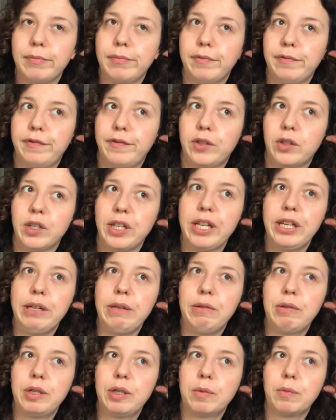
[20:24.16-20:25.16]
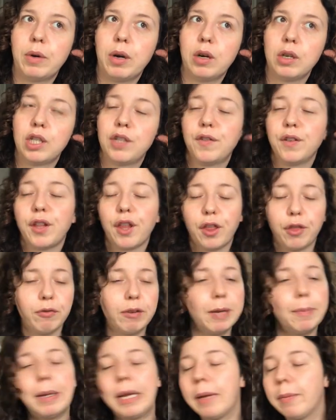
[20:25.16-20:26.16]
for you to watch, for the
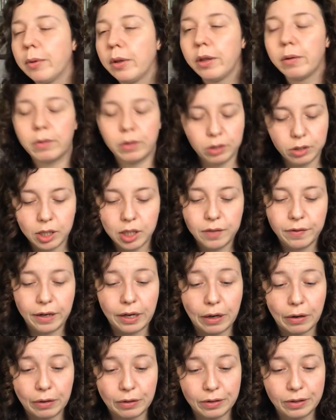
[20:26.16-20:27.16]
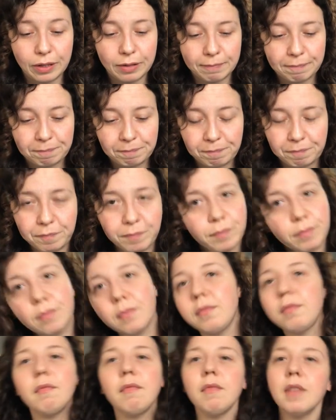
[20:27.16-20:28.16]
three people that watch these videos
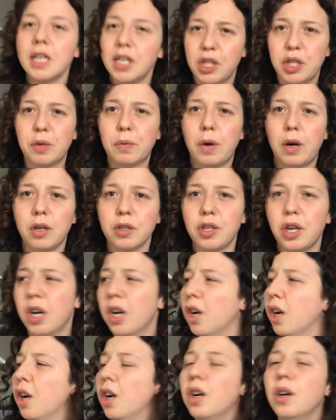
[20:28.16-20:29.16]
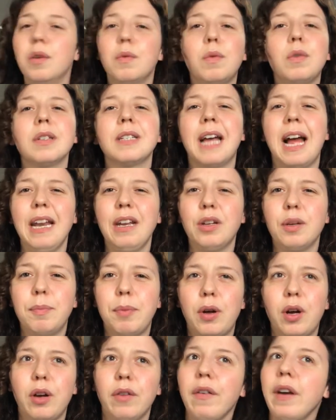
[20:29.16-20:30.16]
to watch. Was that a little
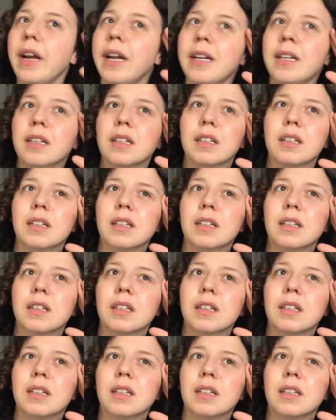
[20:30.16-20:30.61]
boring?